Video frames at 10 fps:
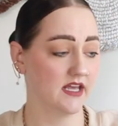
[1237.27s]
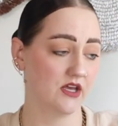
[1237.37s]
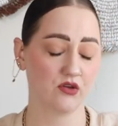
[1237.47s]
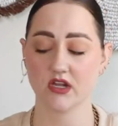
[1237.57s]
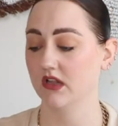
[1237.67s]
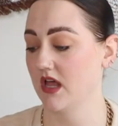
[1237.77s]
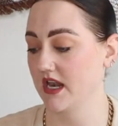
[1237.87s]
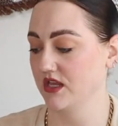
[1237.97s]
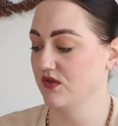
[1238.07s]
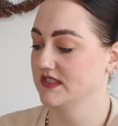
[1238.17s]
He'll get a
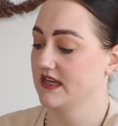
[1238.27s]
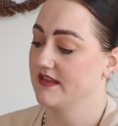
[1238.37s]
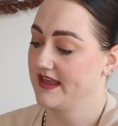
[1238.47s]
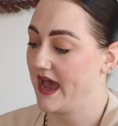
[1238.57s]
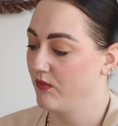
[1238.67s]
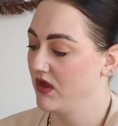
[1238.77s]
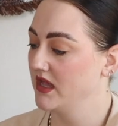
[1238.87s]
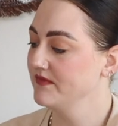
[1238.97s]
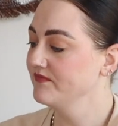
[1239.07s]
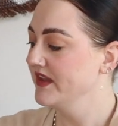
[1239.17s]
lot of use out of that
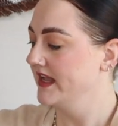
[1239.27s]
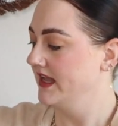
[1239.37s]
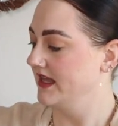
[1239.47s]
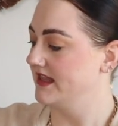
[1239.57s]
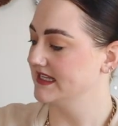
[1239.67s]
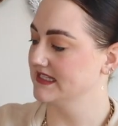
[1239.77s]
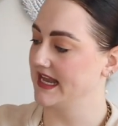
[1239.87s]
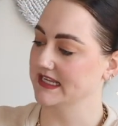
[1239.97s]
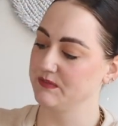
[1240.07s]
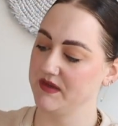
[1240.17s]
one. This
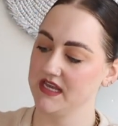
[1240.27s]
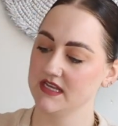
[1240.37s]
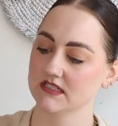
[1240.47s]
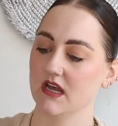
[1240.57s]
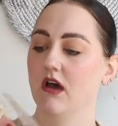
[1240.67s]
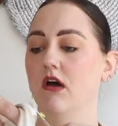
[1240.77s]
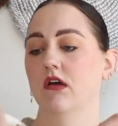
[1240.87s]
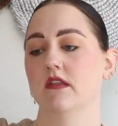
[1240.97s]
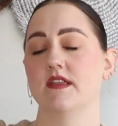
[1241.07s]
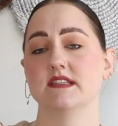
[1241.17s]
next piece,
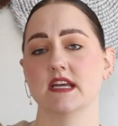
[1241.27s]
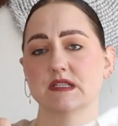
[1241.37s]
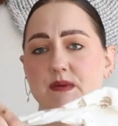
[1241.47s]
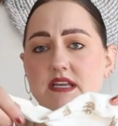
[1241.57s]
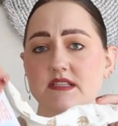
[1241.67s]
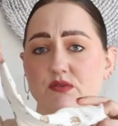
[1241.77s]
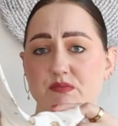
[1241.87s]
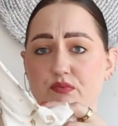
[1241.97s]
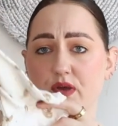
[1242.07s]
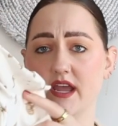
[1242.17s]
oh, this next piece was
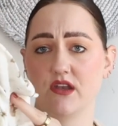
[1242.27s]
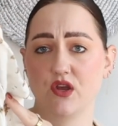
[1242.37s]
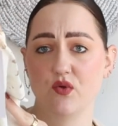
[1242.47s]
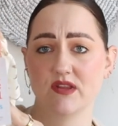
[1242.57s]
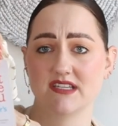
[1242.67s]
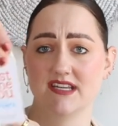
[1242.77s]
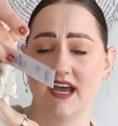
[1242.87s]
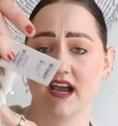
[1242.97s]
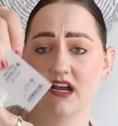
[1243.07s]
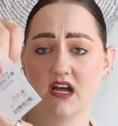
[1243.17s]
brand new with a
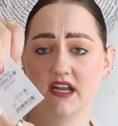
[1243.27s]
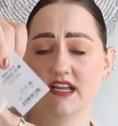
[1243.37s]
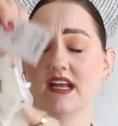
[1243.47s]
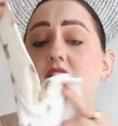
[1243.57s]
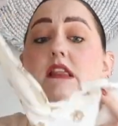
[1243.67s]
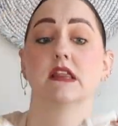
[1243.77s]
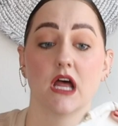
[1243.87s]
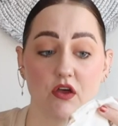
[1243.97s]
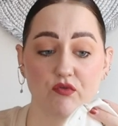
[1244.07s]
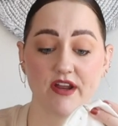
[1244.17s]
tag on it. I
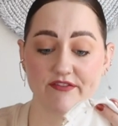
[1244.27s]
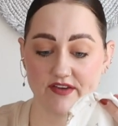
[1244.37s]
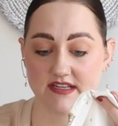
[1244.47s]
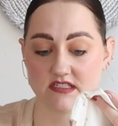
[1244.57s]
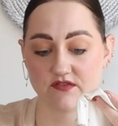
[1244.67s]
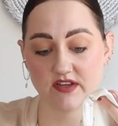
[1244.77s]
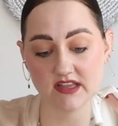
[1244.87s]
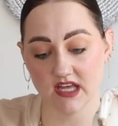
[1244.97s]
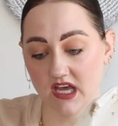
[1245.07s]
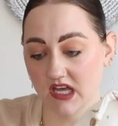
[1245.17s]
love when I find stuff
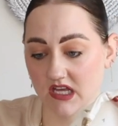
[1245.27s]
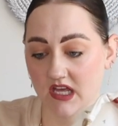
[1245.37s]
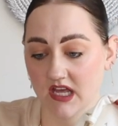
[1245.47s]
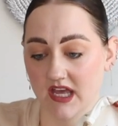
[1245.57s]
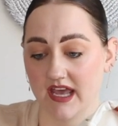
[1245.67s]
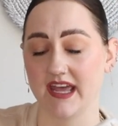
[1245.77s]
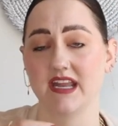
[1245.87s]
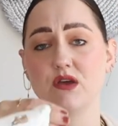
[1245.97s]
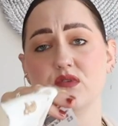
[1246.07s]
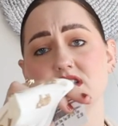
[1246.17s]
like that.
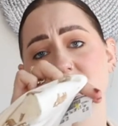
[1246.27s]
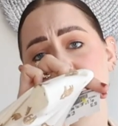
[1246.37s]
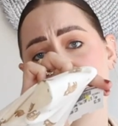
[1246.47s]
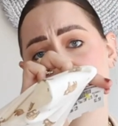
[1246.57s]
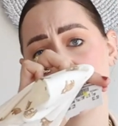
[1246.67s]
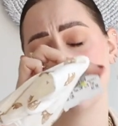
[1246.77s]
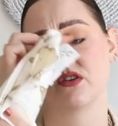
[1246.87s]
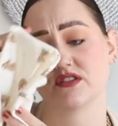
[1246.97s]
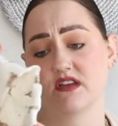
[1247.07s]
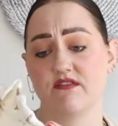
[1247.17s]
And it was
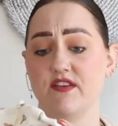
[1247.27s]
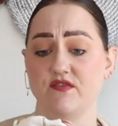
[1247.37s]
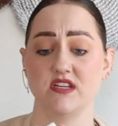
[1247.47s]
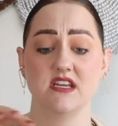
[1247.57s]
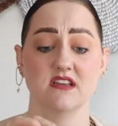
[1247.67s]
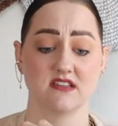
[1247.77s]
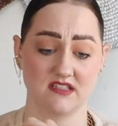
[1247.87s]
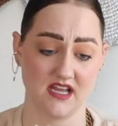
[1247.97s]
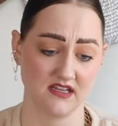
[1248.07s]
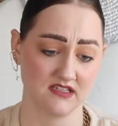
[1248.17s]

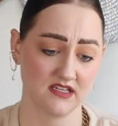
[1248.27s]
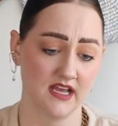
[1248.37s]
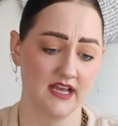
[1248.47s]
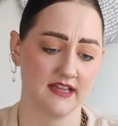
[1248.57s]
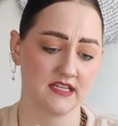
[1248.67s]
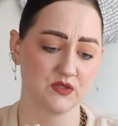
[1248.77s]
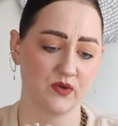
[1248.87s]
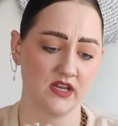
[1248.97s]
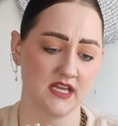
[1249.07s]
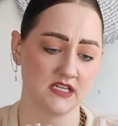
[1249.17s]
$2.50. This
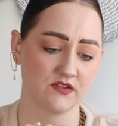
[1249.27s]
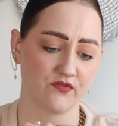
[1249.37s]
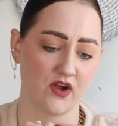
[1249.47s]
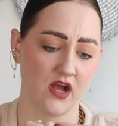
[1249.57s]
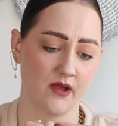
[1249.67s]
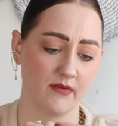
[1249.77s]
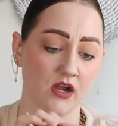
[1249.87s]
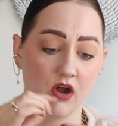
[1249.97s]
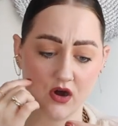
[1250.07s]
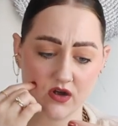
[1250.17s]
one is
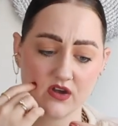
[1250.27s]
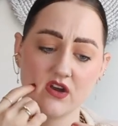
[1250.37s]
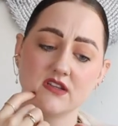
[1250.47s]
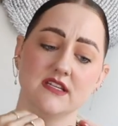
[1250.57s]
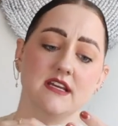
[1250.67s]
from Carter's.